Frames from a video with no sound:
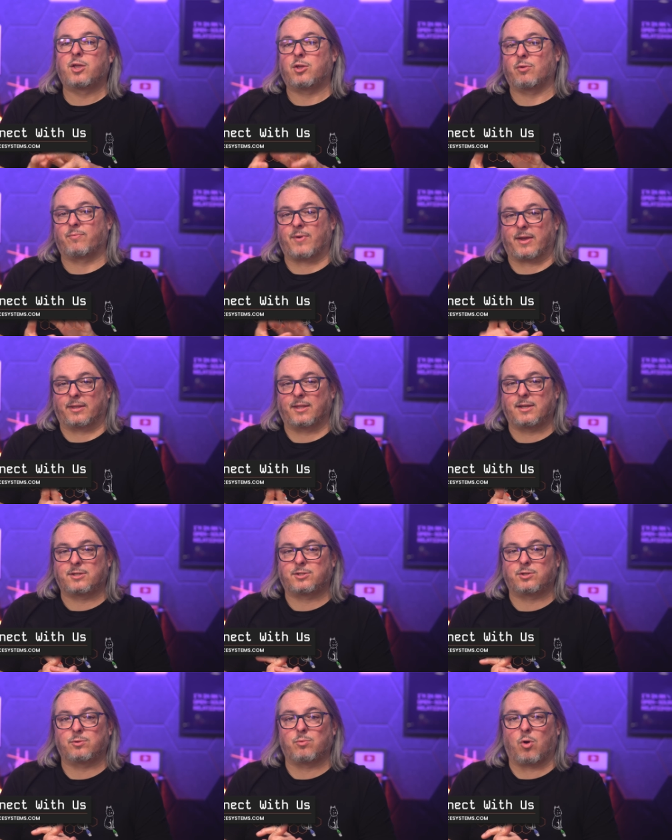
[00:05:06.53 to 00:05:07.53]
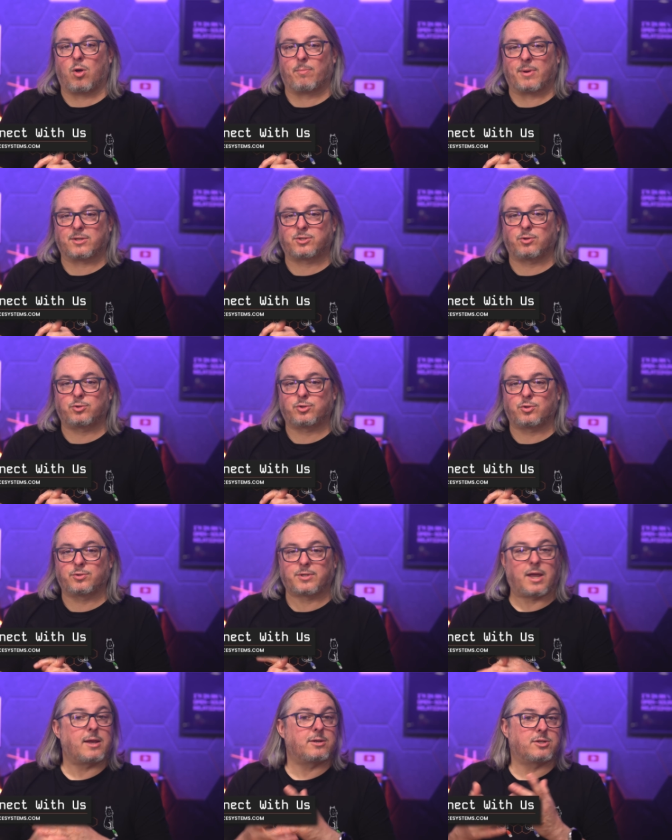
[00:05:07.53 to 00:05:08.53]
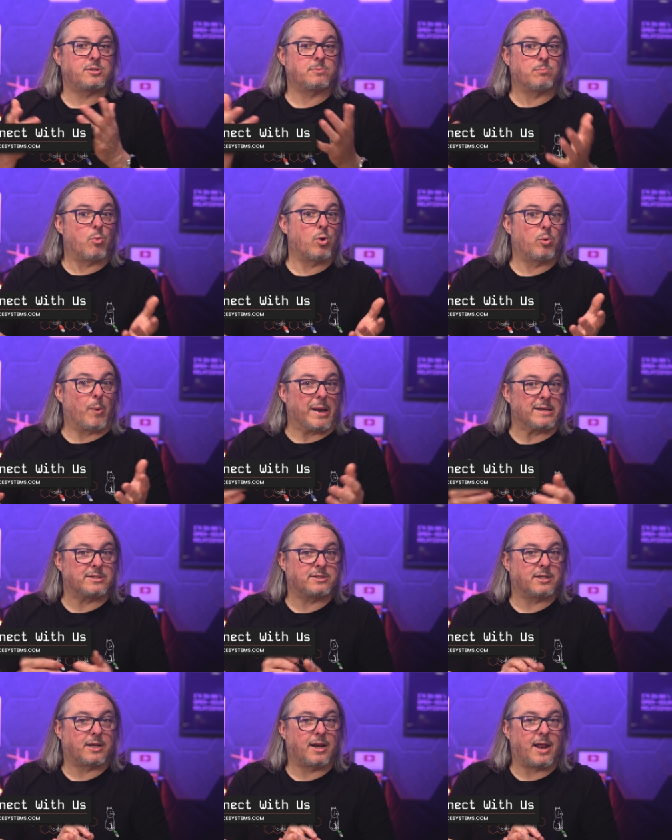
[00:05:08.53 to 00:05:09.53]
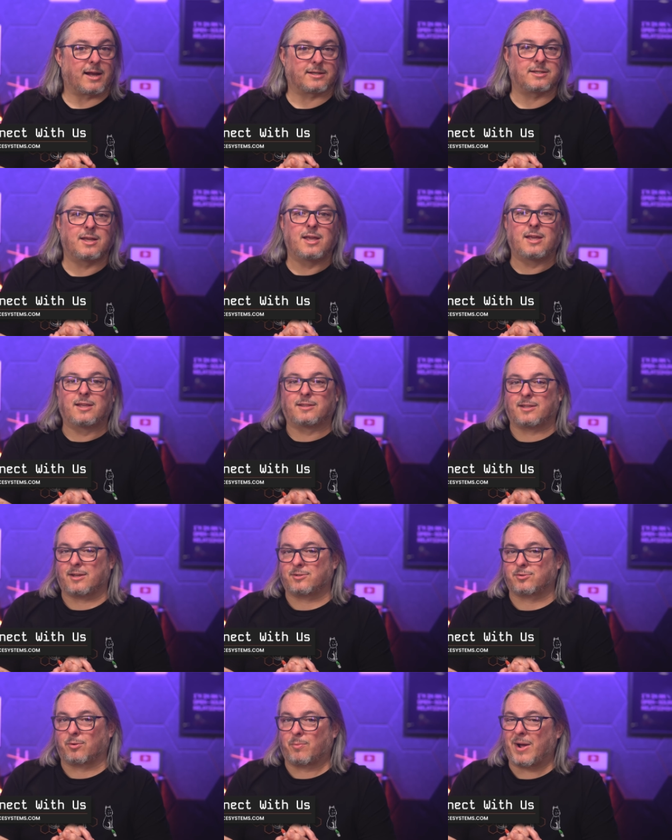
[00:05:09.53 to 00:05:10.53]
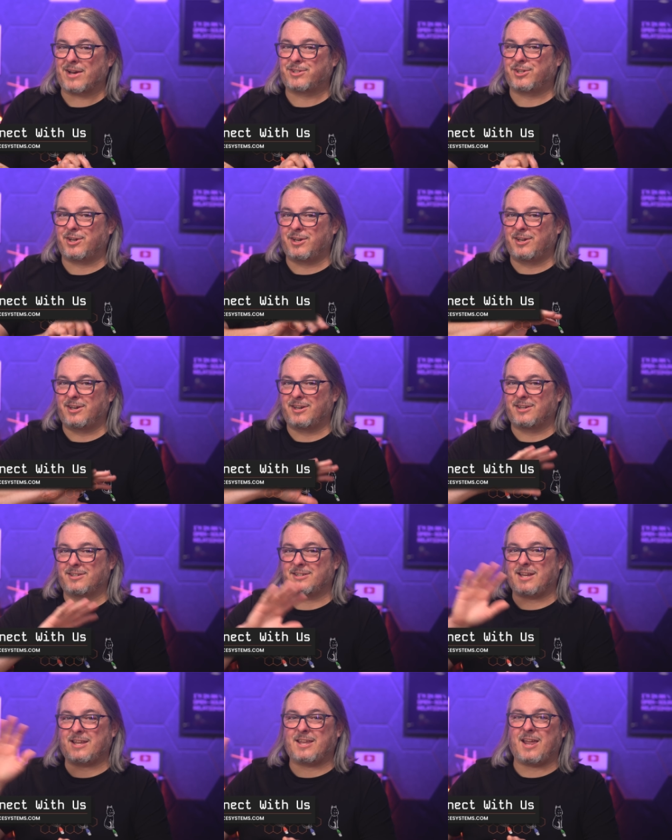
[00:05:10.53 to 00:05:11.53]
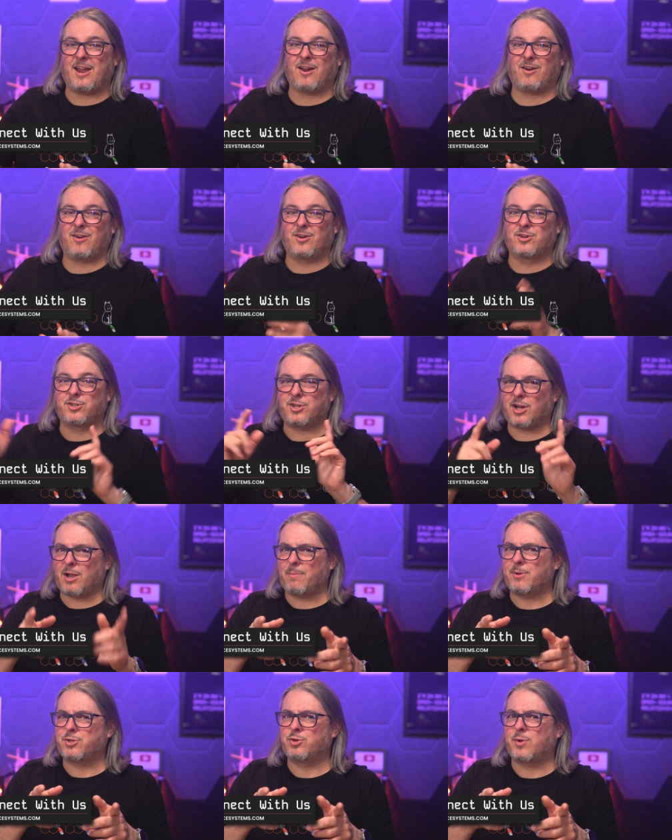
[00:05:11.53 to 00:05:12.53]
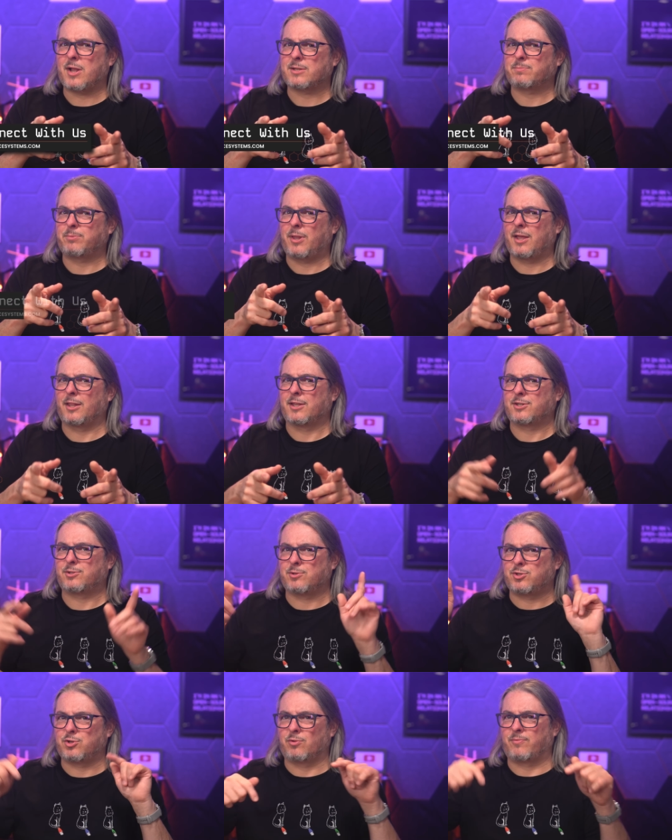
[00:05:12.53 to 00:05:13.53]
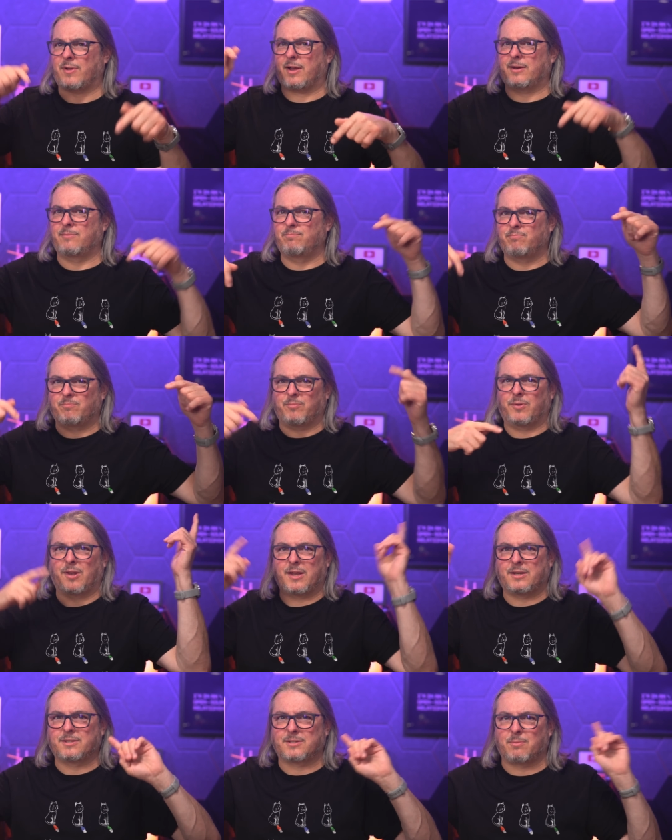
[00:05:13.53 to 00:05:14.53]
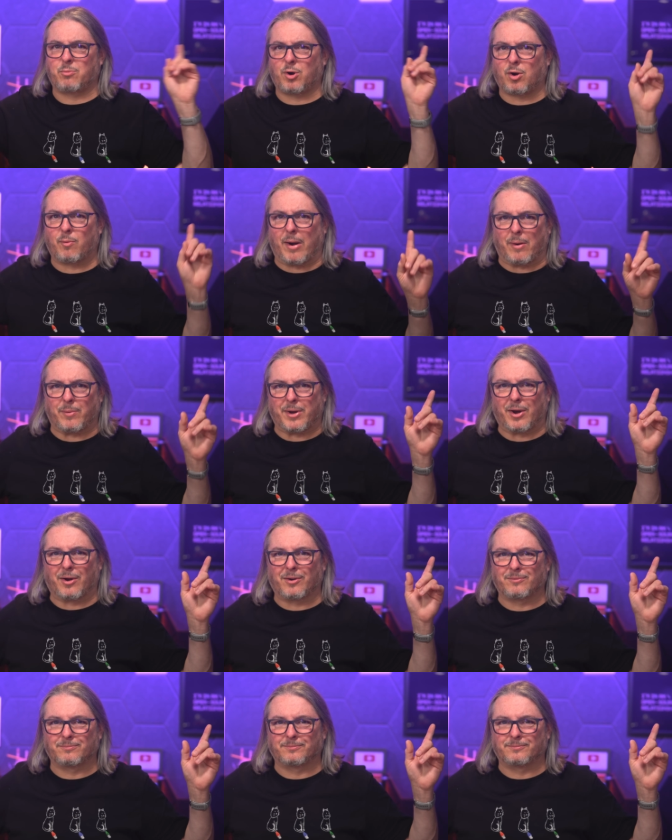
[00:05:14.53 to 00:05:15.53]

You'll find links to all my socials and just more ways to connect. Thanks for watching Take care. Check out my TrueNAS playlist, which you'll find linked somewhere around here.